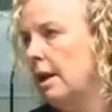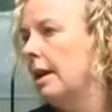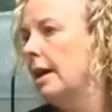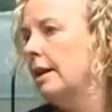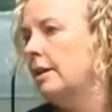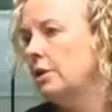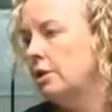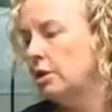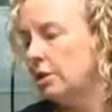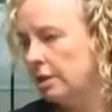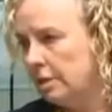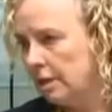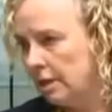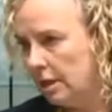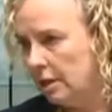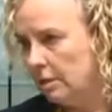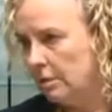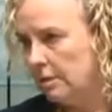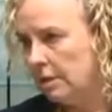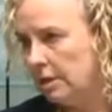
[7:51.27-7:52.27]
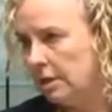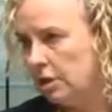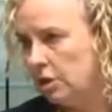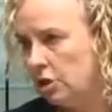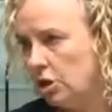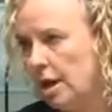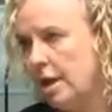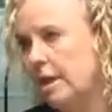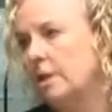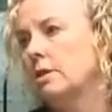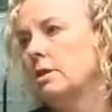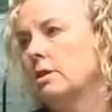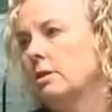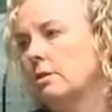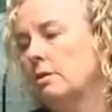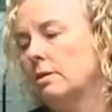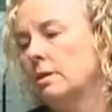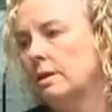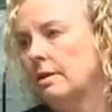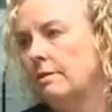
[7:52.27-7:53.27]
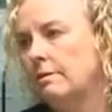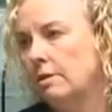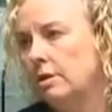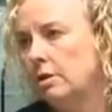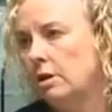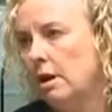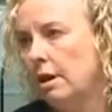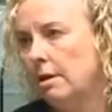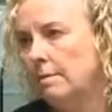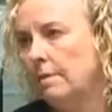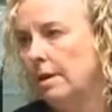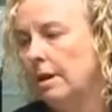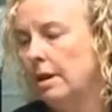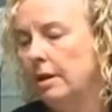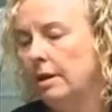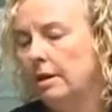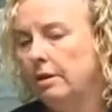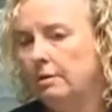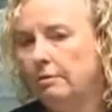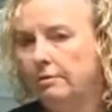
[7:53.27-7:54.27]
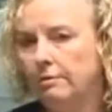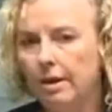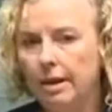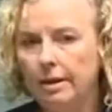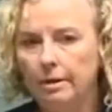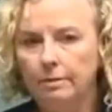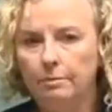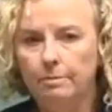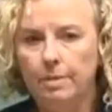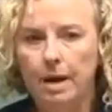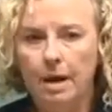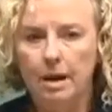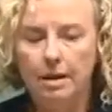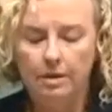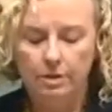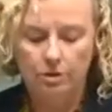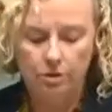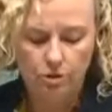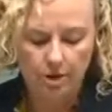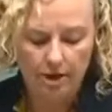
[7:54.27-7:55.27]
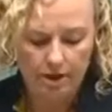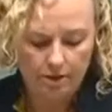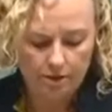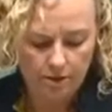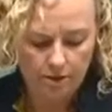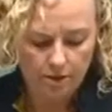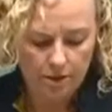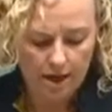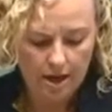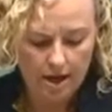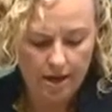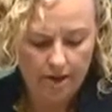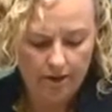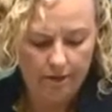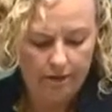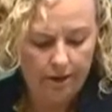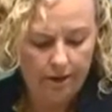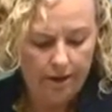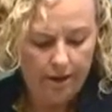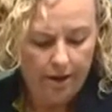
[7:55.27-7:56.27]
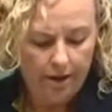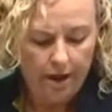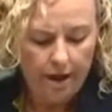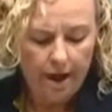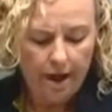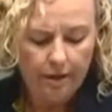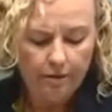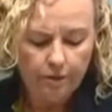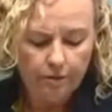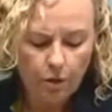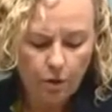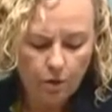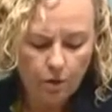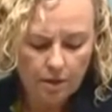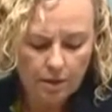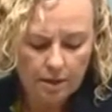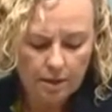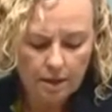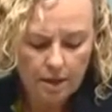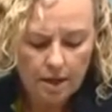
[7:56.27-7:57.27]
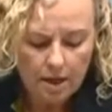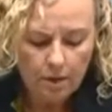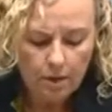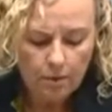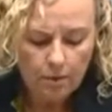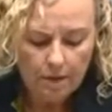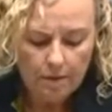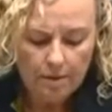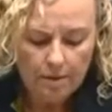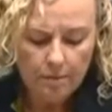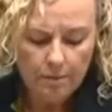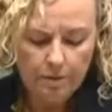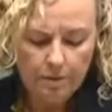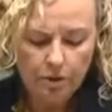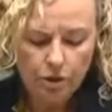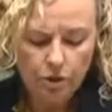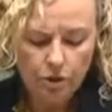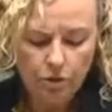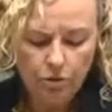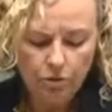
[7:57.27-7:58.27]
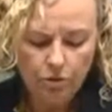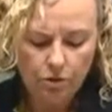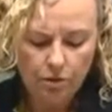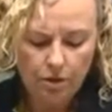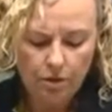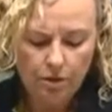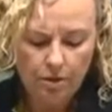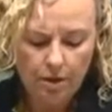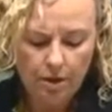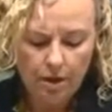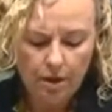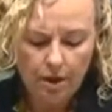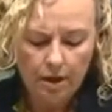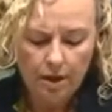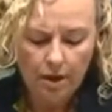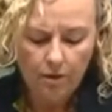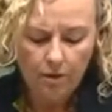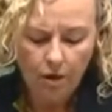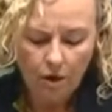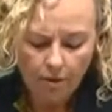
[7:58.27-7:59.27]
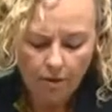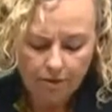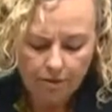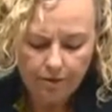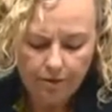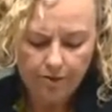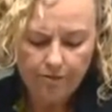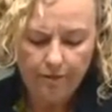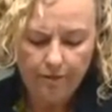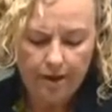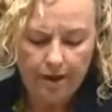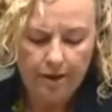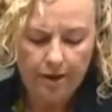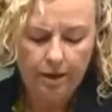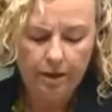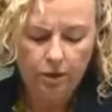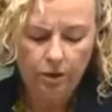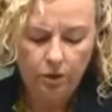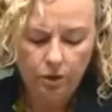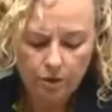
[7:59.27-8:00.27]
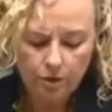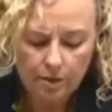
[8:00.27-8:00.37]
and to continuously change the locks every time your violent partner tracks you down. And of course, women with children are often finding new